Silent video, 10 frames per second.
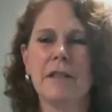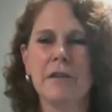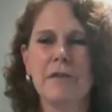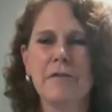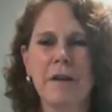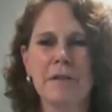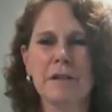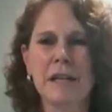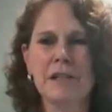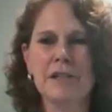they're the
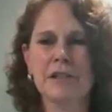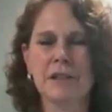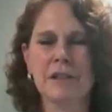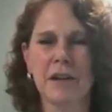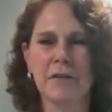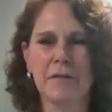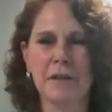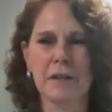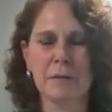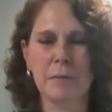foundation of
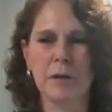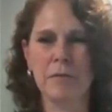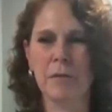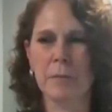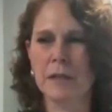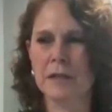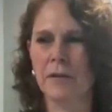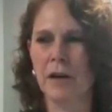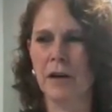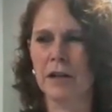this beautiful piece of
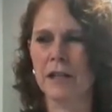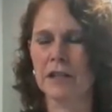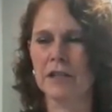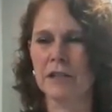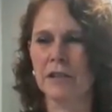architecture.